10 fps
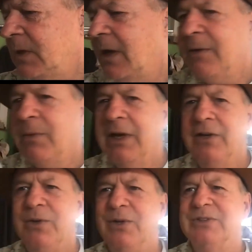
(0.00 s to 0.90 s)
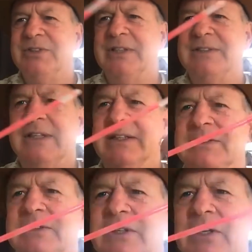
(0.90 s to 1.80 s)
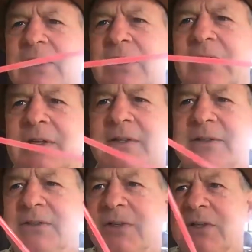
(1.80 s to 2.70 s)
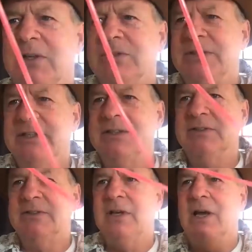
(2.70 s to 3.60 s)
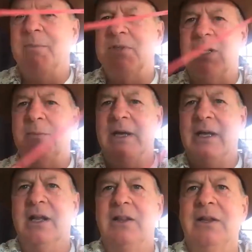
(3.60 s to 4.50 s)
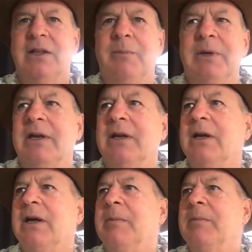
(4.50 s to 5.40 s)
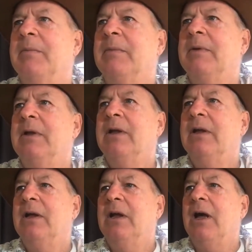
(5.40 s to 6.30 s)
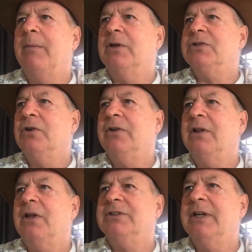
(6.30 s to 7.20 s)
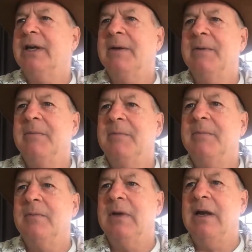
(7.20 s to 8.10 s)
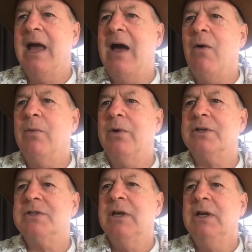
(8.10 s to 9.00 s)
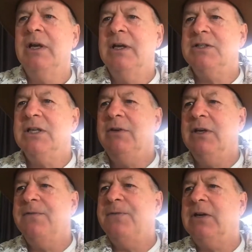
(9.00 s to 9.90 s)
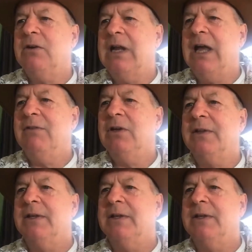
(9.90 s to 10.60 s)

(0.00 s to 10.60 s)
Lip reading: we can do glow sticks next, all right? So the glow sticks, I'm just gonna make it a little bit, I'm gonna show you the glow stick and how it works. See if you can figure out, have a look at